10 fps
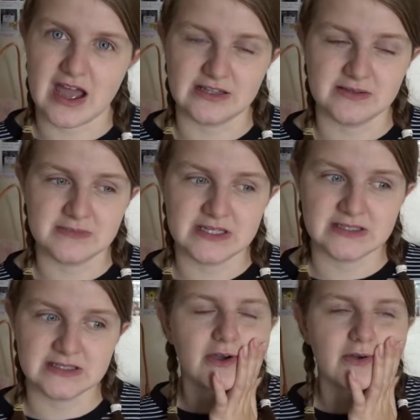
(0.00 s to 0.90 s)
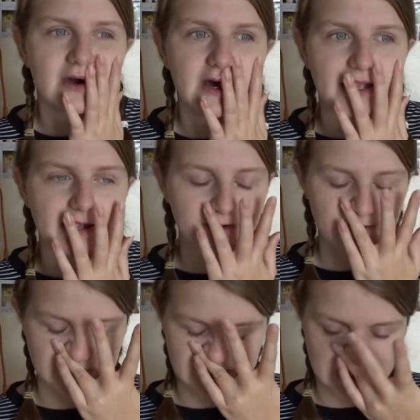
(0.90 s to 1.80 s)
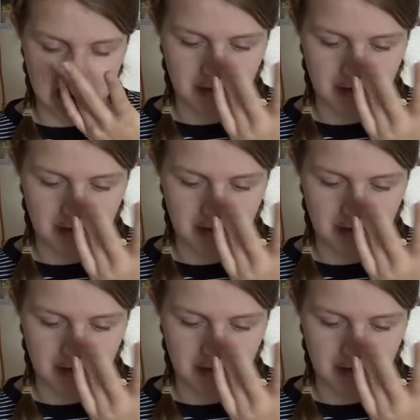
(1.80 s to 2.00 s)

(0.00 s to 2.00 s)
and it means so I go to their